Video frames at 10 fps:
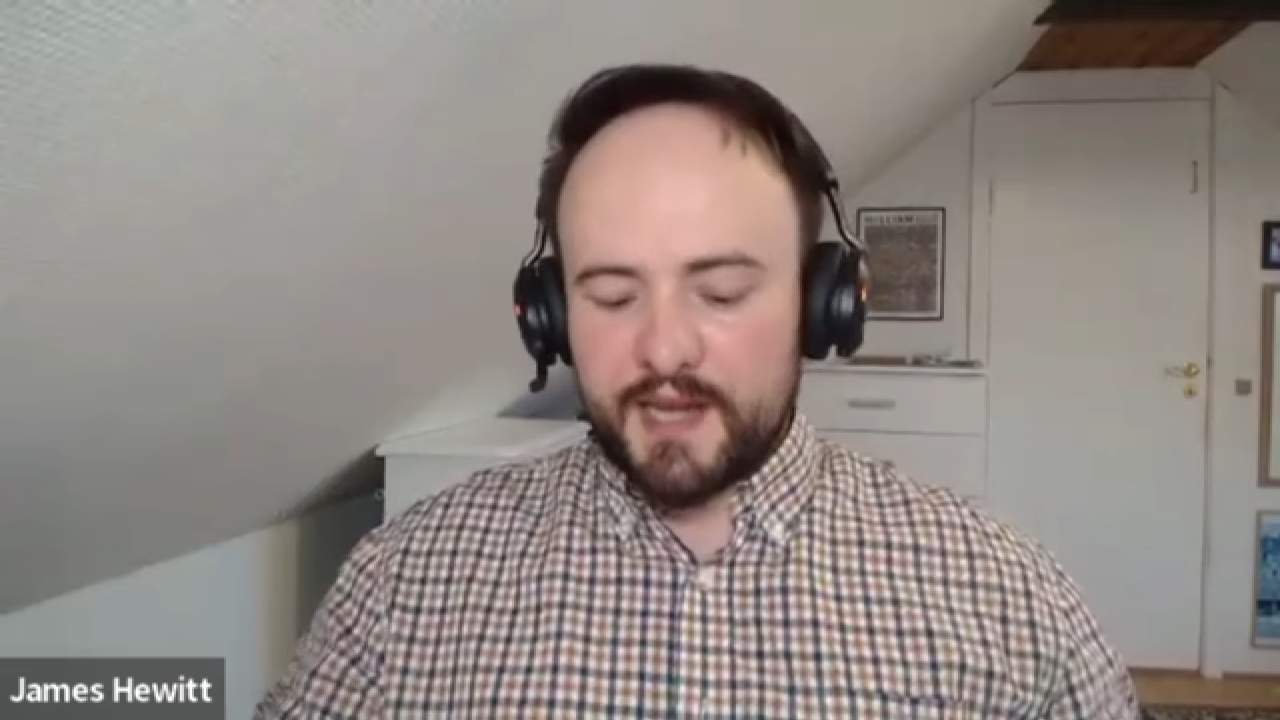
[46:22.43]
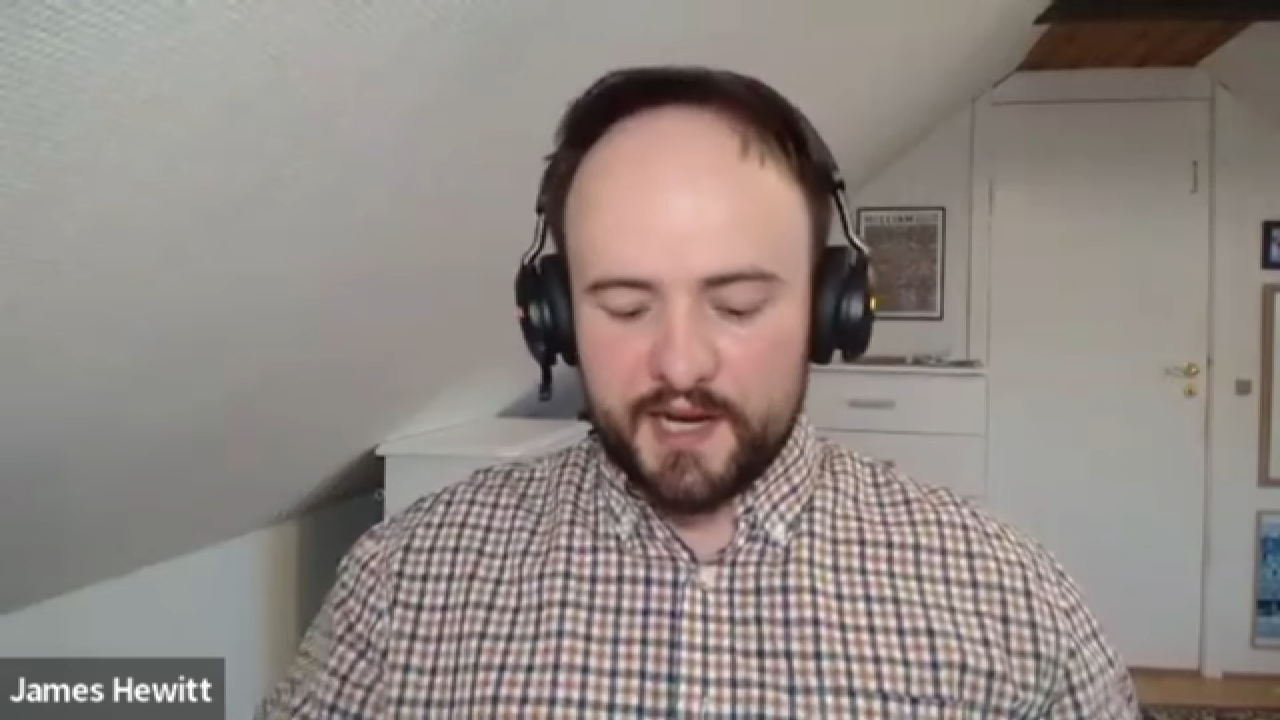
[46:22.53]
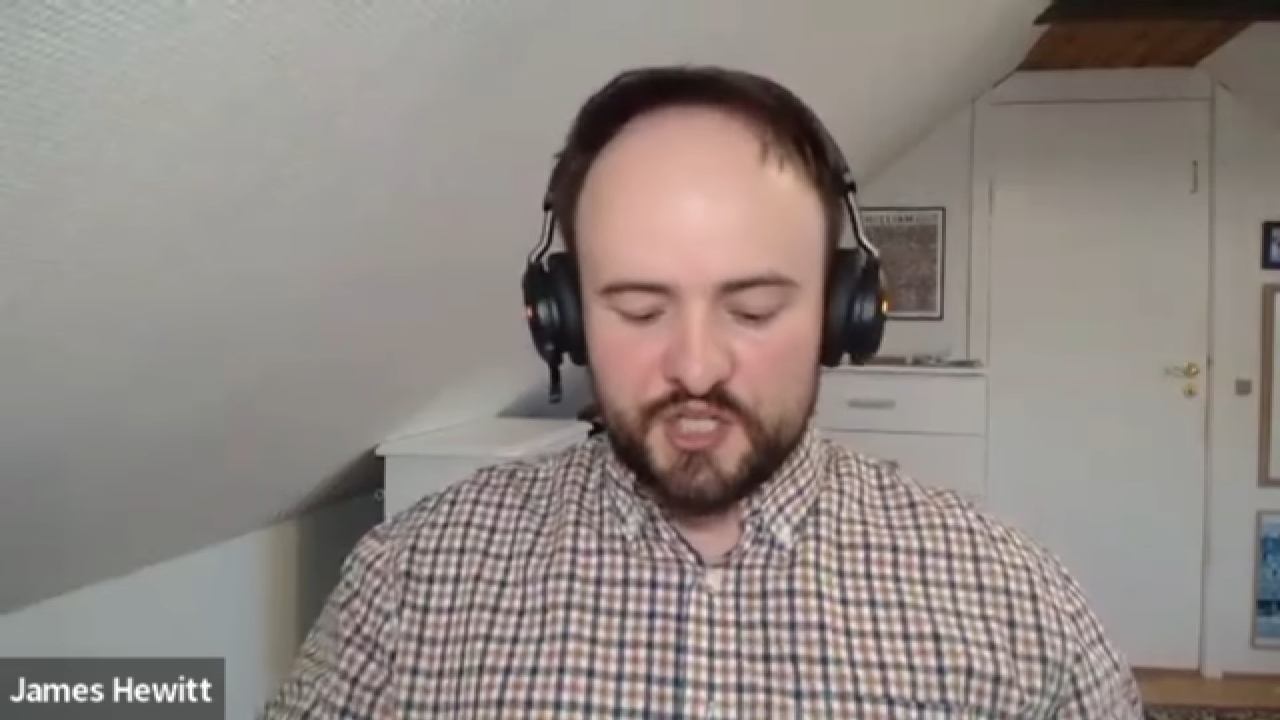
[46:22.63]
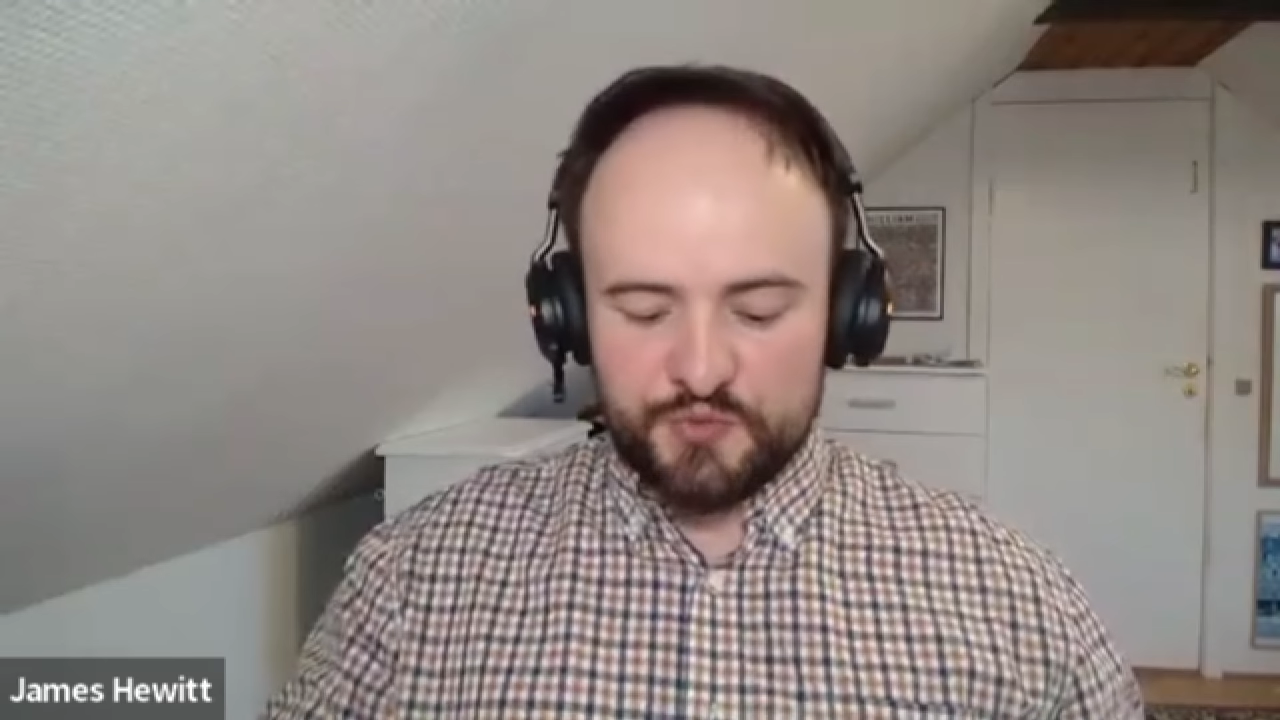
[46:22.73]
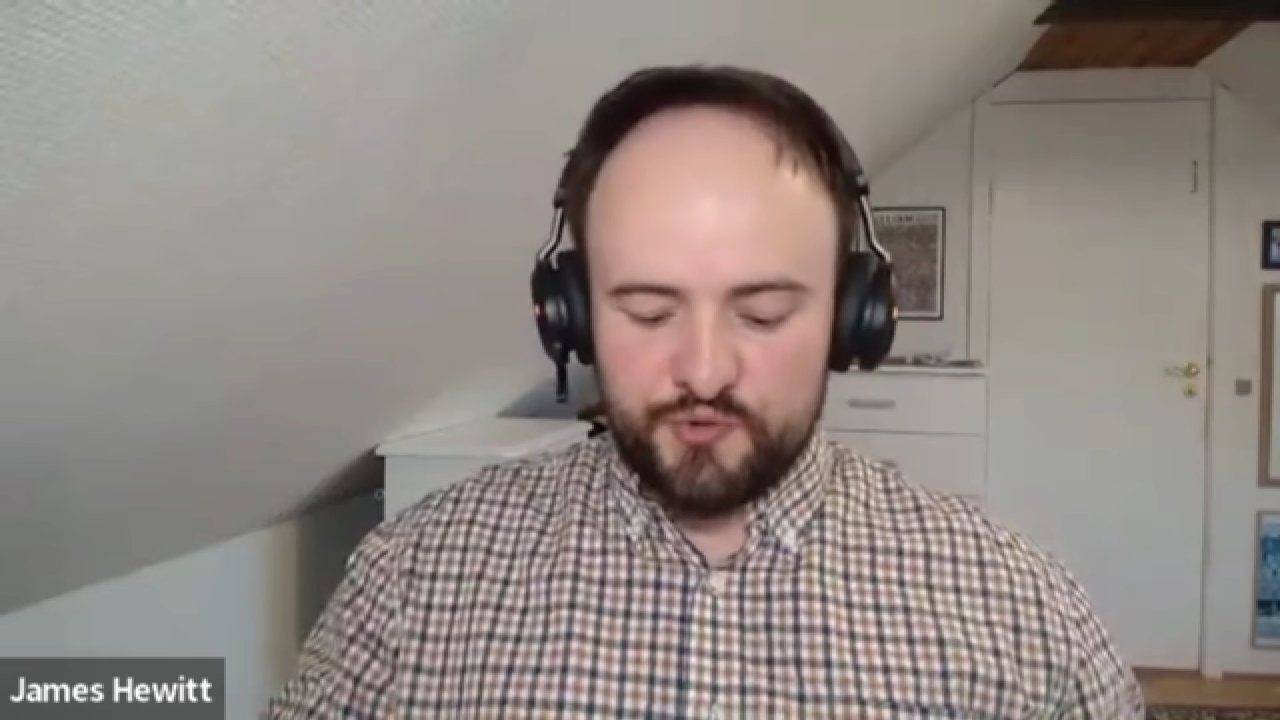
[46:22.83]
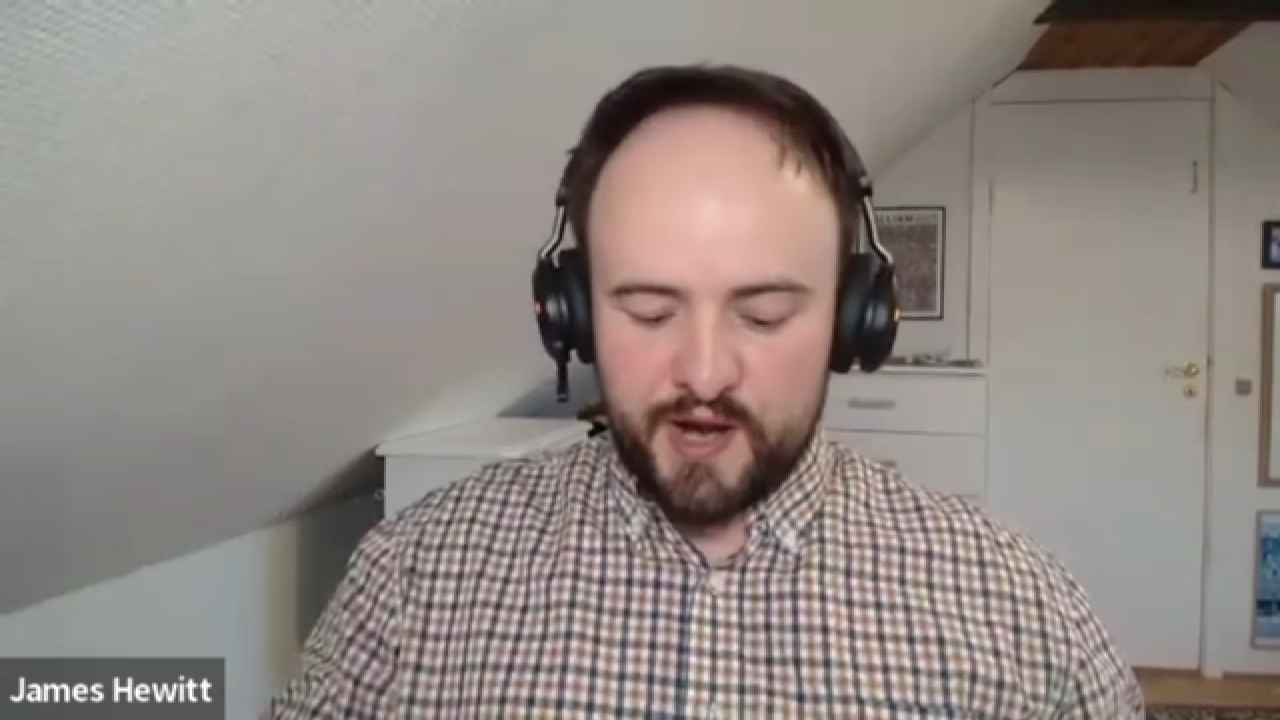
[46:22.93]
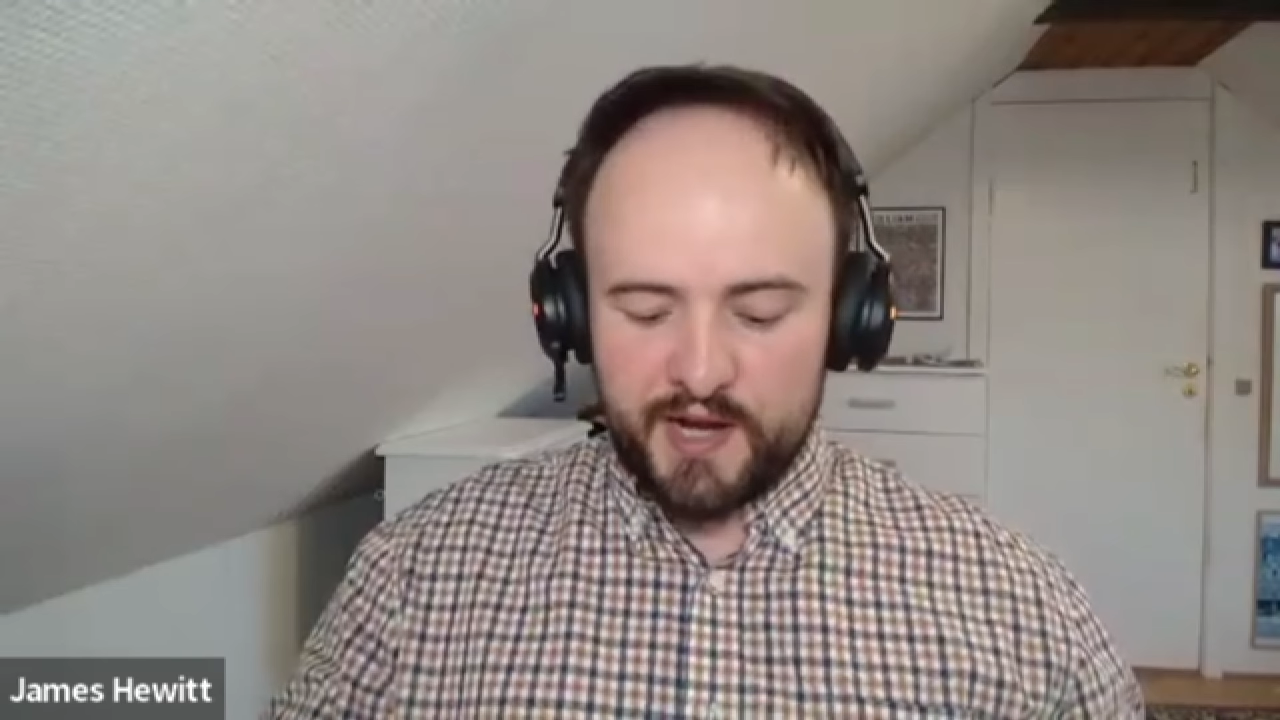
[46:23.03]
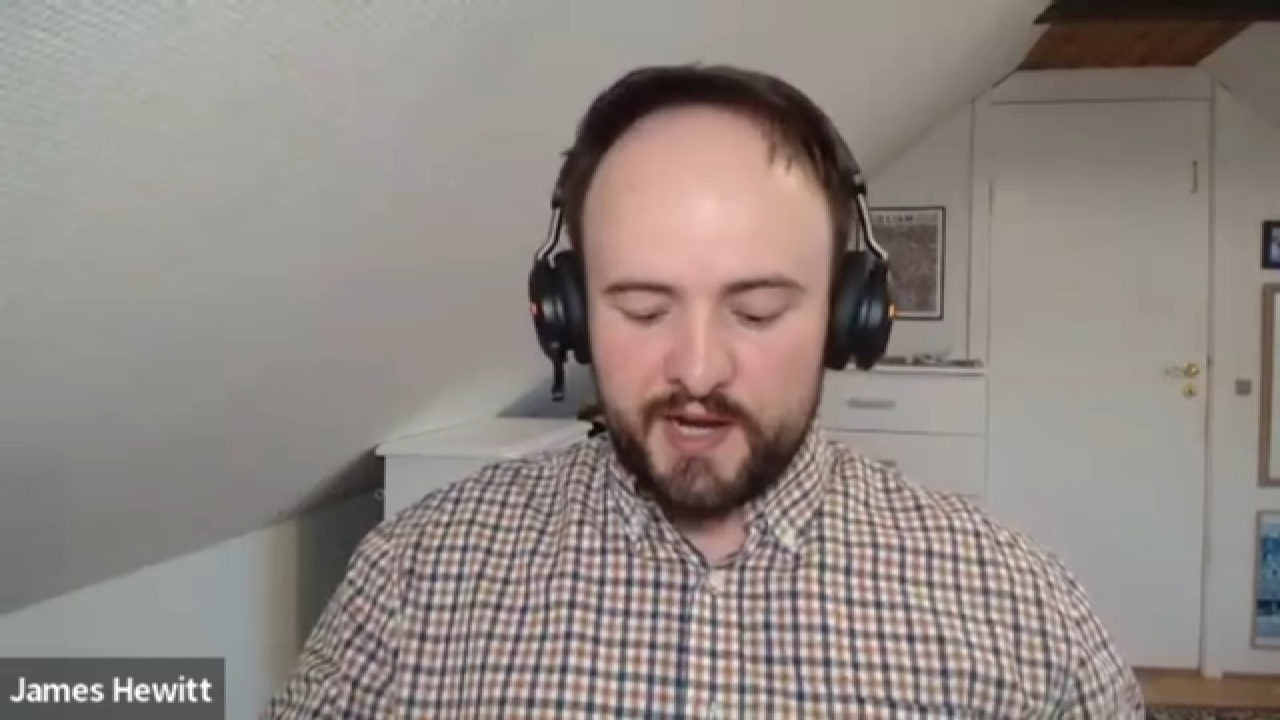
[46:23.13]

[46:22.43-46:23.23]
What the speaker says: Second Spring